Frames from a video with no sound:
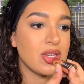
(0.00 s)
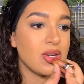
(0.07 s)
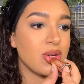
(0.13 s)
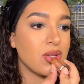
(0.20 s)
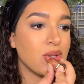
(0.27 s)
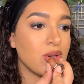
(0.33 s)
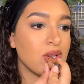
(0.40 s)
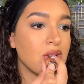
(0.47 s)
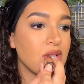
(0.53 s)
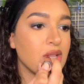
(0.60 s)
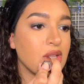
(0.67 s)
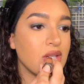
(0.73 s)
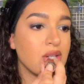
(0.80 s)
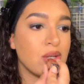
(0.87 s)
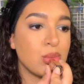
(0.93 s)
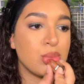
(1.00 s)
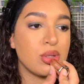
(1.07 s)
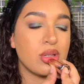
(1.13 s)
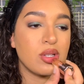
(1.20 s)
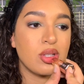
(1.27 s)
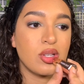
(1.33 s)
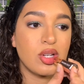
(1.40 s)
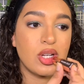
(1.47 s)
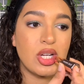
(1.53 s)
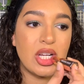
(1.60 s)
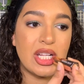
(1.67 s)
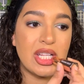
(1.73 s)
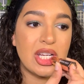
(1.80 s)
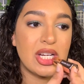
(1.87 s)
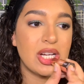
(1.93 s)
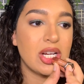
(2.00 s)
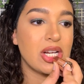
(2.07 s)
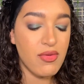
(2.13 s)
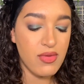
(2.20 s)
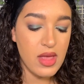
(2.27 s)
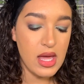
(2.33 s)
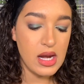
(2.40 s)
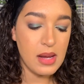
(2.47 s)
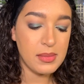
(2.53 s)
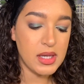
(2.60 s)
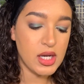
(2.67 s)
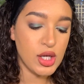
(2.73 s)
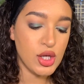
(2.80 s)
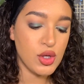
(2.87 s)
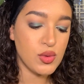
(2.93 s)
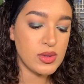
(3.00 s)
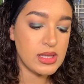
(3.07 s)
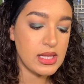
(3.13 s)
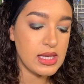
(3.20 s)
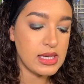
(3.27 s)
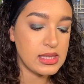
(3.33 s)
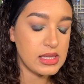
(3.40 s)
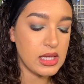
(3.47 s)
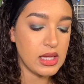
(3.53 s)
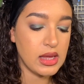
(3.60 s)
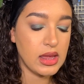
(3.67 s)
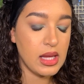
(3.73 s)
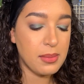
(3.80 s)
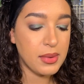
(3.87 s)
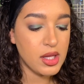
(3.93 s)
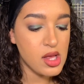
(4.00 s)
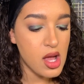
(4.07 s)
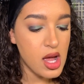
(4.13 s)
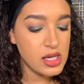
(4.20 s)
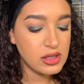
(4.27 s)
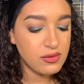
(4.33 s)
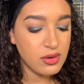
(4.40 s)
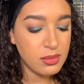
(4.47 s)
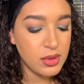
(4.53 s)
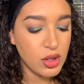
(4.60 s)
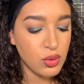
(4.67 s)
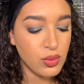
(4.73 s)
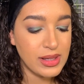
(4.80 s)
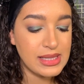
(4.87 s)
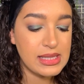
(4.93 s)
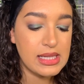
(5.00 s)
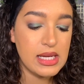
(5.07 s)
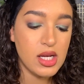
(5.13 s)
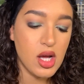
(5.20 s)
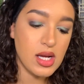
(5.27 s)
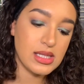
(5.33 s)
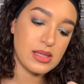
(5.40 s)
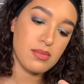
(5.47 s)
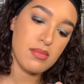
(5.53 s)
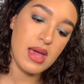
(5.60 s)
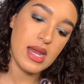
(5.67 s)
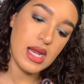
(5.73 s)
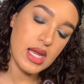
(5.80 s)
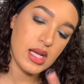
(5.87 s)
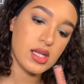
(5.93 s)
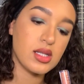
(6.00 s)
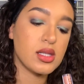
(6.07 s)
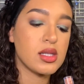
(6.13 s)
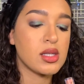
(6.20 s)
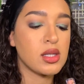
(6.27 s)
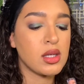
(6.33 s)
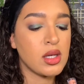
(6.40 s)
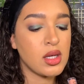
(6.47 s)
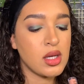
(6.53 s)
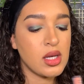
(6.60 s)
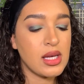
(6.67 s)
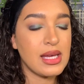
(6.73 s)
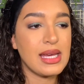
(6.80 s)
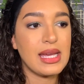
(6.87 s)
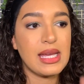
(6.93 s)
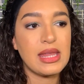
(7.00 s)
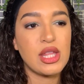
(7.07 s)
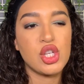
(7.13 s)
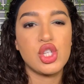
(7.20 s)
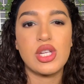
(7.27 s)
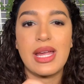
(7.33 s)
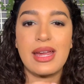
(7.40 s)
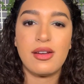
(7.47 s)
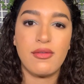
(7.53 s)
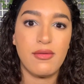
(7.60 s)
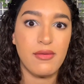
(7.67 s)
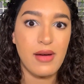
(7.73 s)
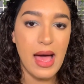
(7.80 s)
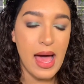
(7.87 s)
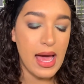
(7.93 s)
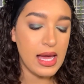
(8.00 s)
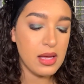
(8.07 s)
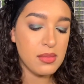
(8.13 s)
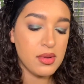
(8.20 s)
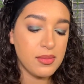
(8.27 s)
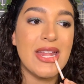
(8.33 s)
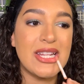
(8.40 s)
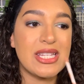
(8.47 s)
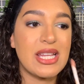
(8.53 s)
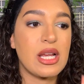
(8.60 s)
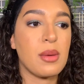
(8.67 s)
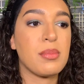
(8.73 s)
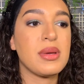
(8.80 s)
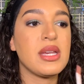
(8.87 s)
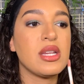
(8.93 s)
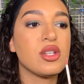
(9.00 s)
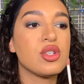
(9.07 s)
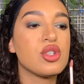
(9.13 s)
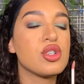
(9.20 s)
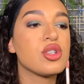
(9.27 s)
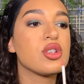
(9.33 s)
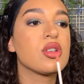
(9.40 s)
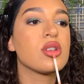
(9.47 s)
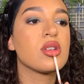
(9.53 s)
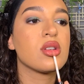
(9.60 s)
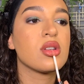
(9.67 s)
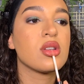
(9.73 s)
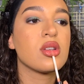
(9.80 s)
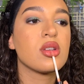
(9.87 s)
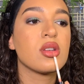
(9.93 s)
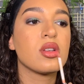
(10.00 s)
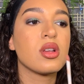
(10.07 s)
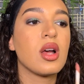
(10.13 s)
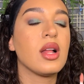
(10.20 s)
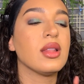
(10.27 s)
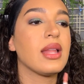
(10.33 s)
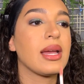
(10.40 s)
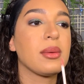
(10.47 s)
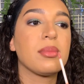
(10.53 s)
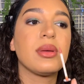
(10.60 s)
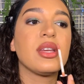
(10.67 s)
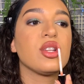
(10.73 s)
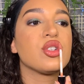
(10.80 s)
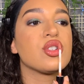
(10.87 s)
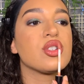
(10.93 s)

I only want a little bit of the color. And then I'm gonna use this lip gloss from Laritzi Cosmetics. in the shade Vibe. It's like a peach, a light peach